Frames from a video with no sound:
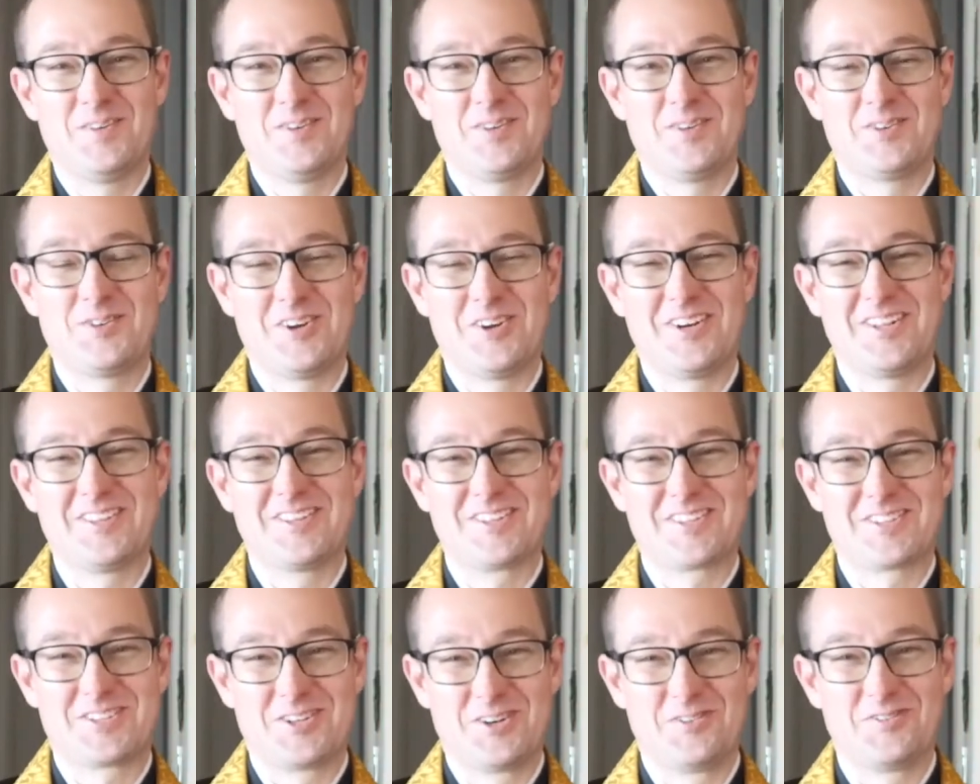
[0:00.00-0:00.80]
joining
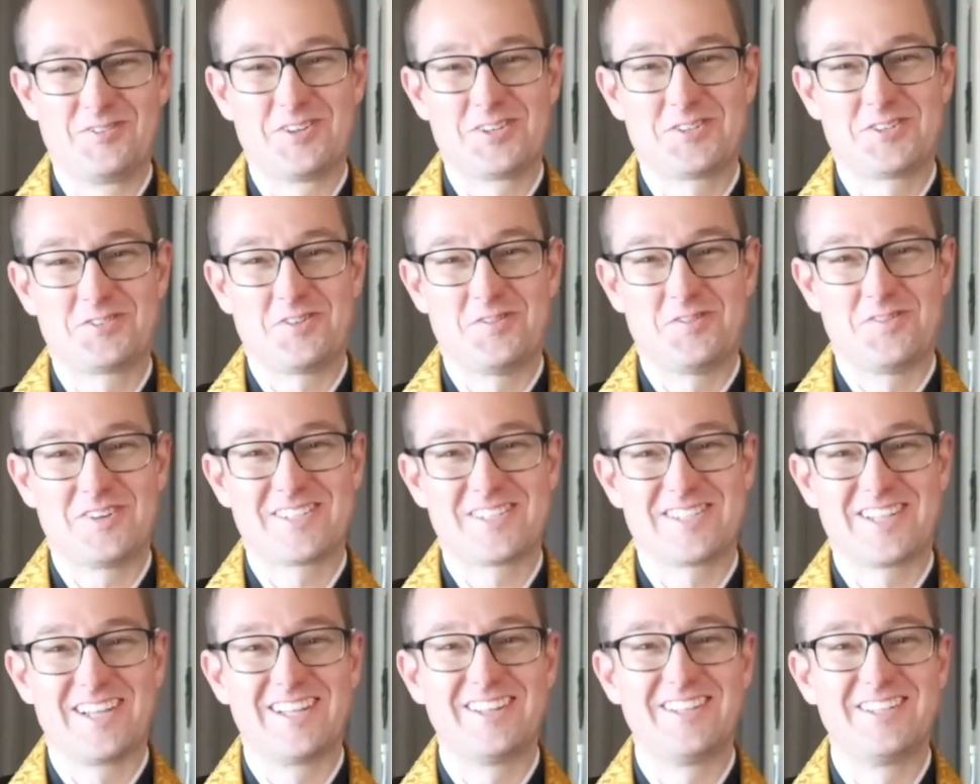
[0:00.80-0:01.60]
the service from a
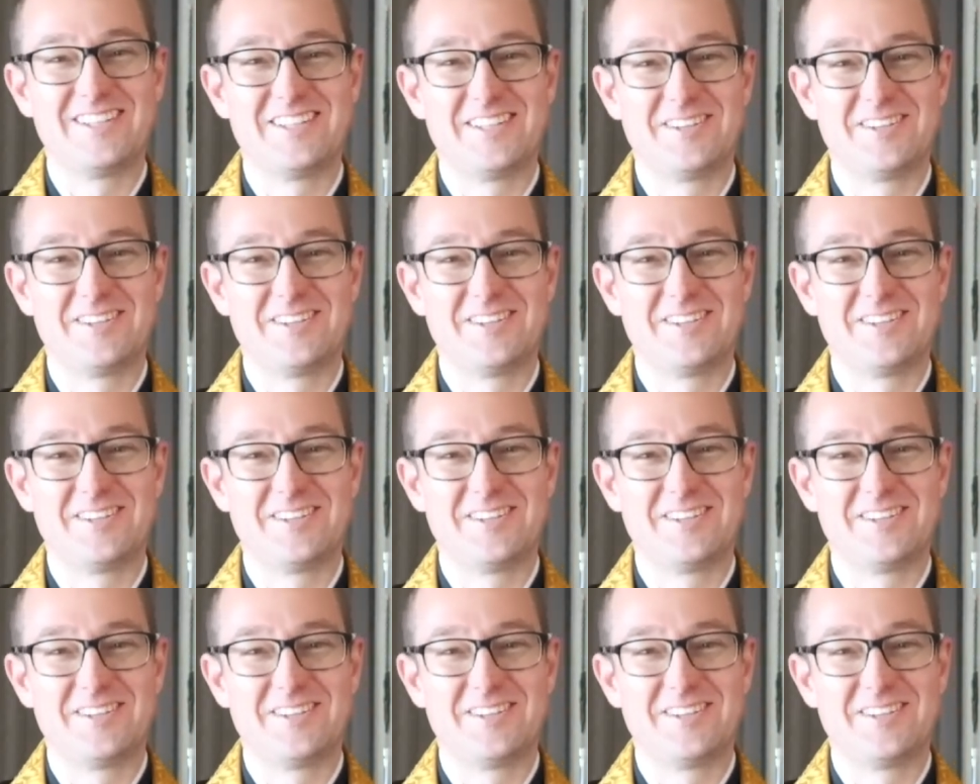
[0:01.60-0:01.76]
slightly